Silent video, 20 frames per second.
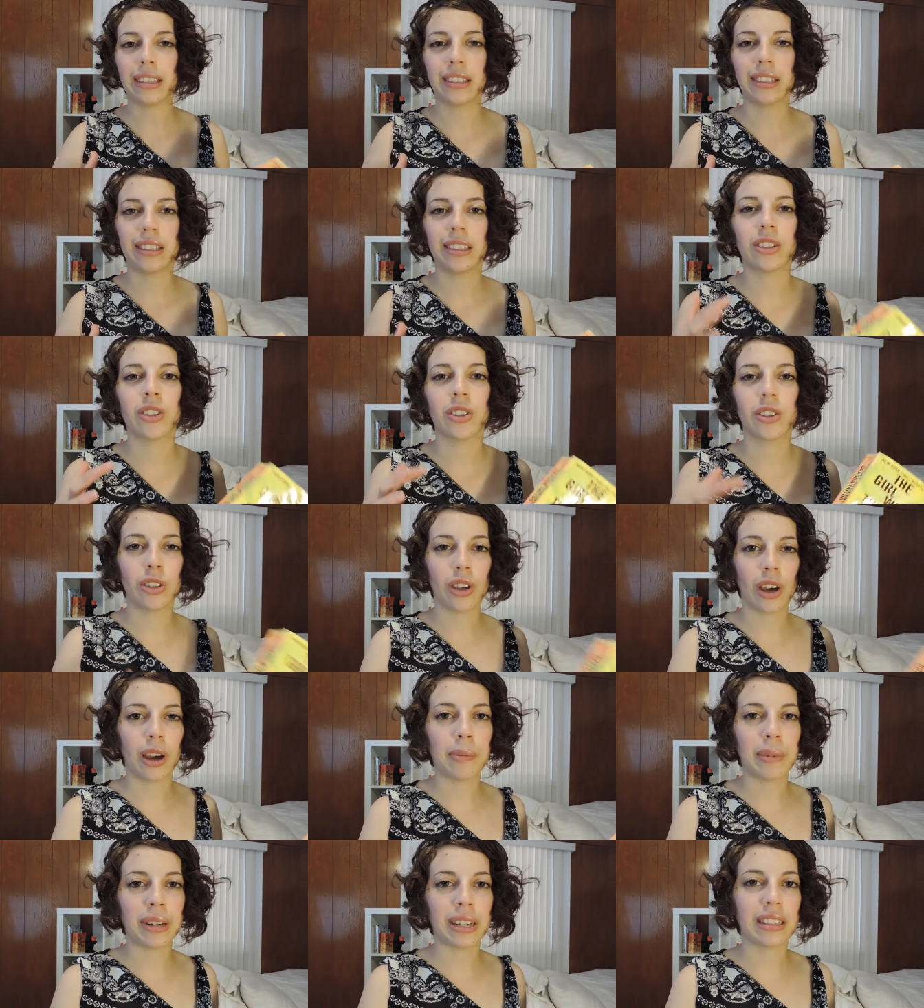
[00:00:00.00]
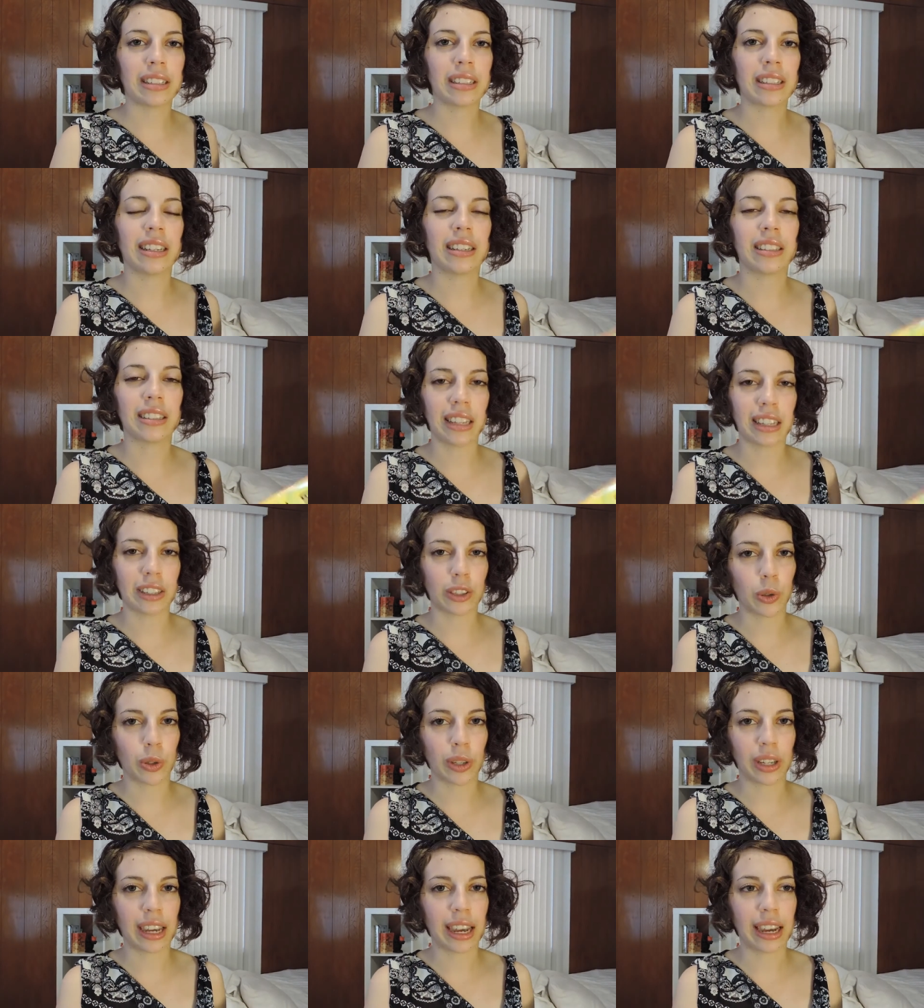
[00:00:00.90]
she's dominant in
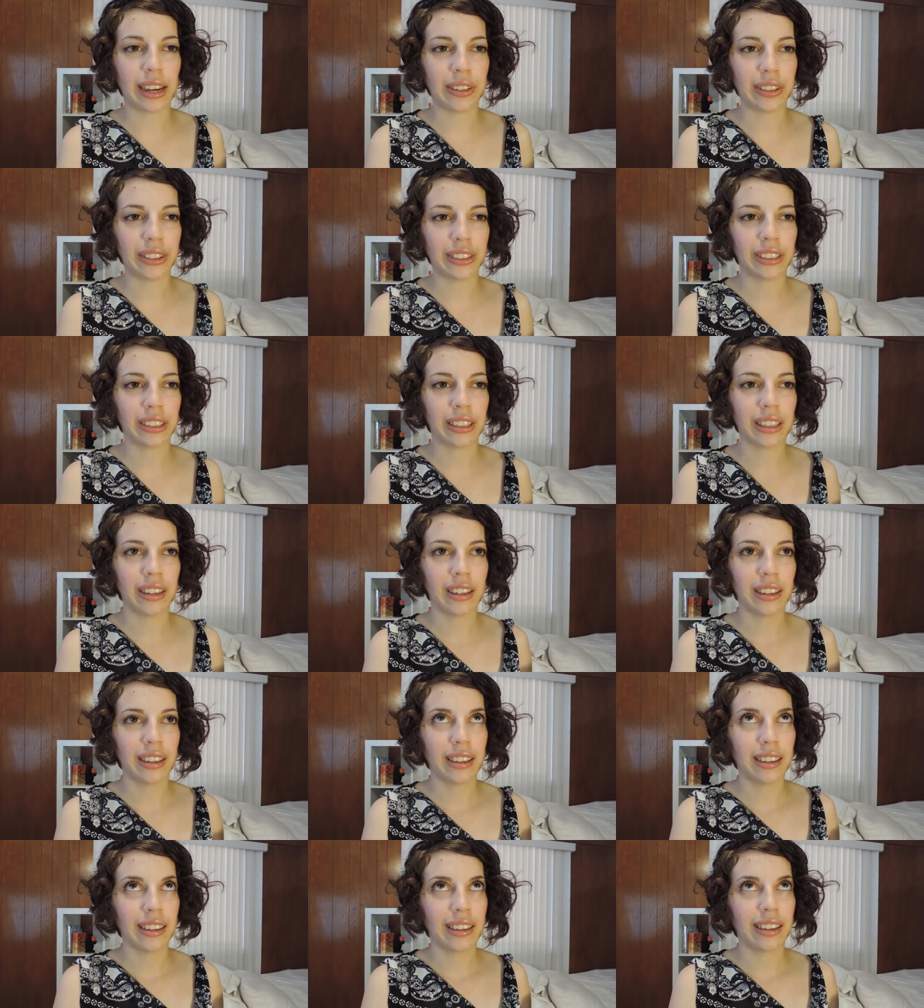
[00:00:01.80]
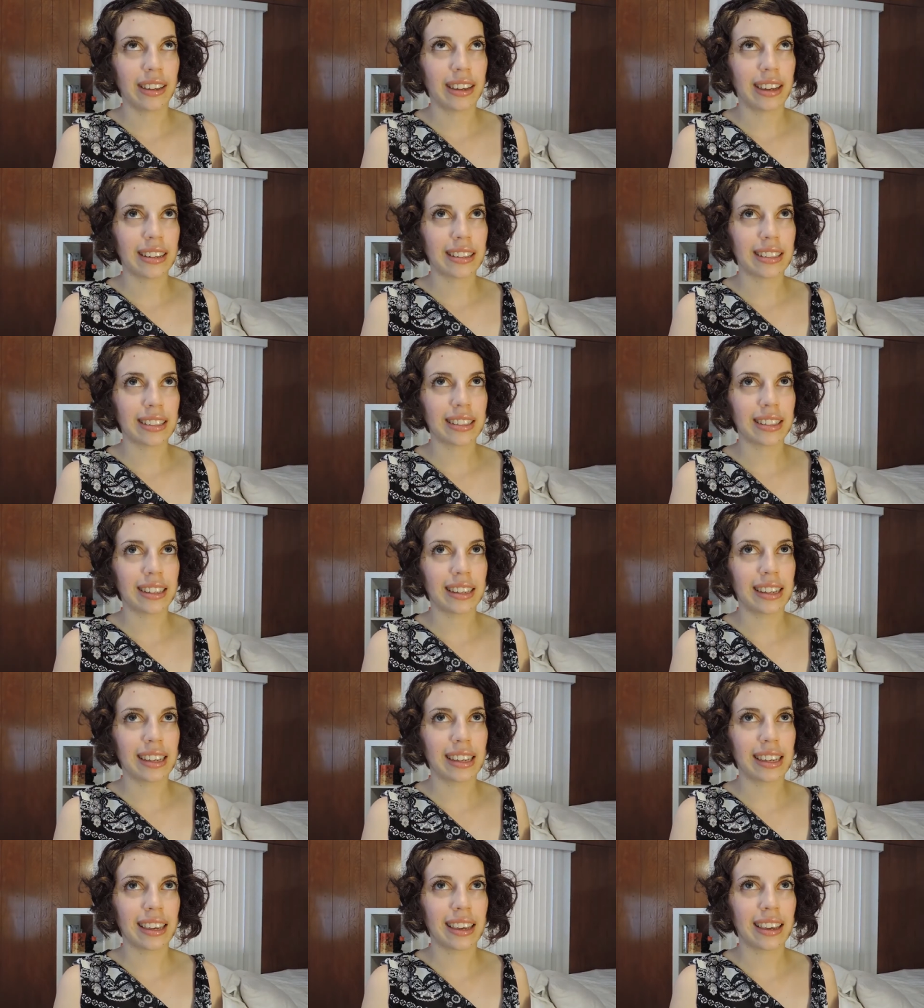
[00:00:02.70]
sexual encounters and it's
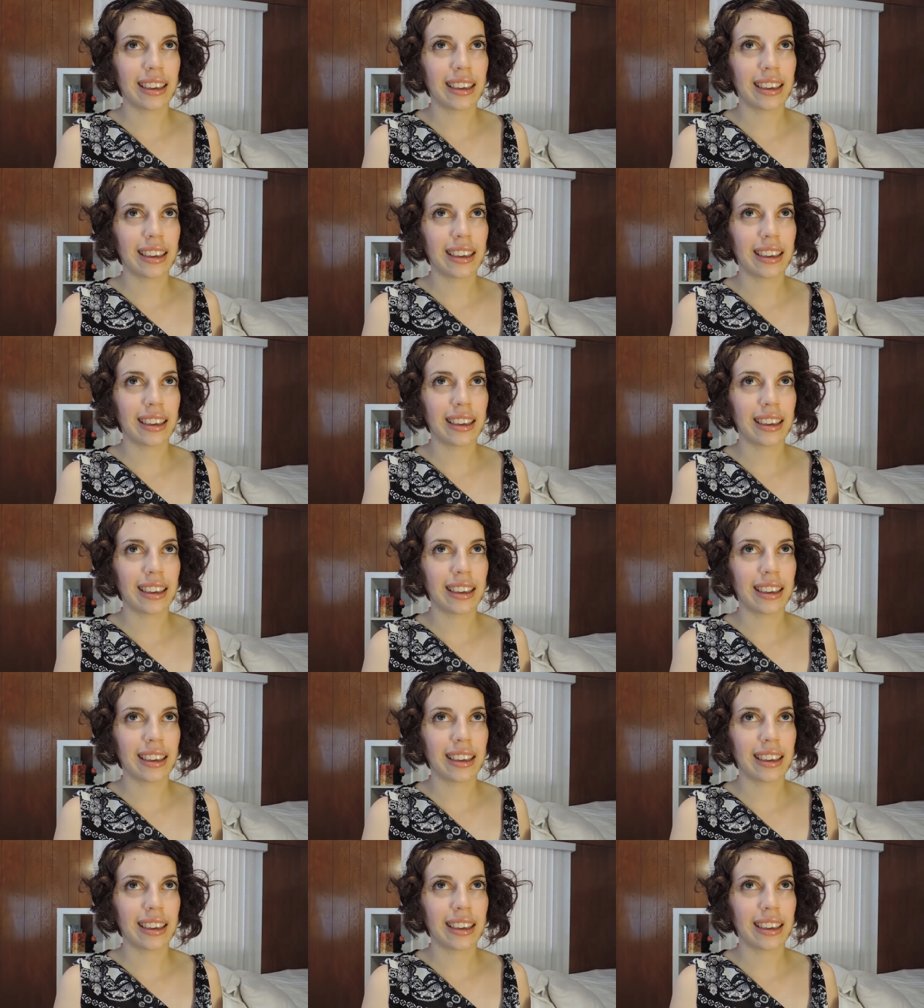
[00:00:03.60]
like